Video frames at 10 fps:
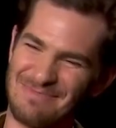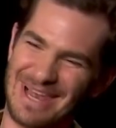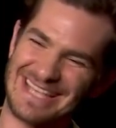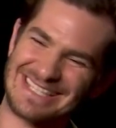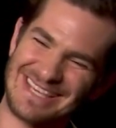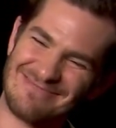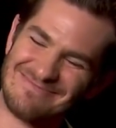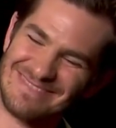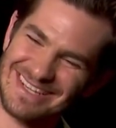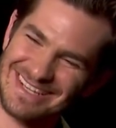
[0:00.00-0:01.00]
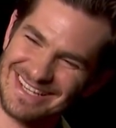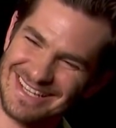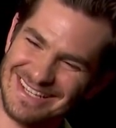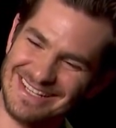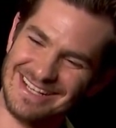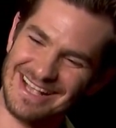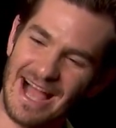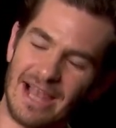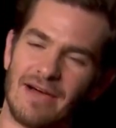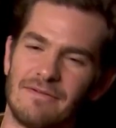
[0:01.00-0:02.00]
seemingly leaving his history
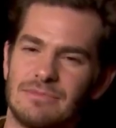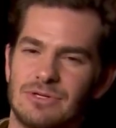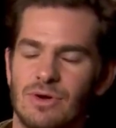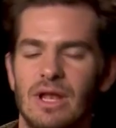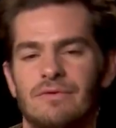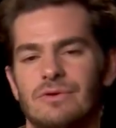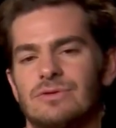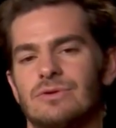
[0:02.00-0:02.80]
of dating actresses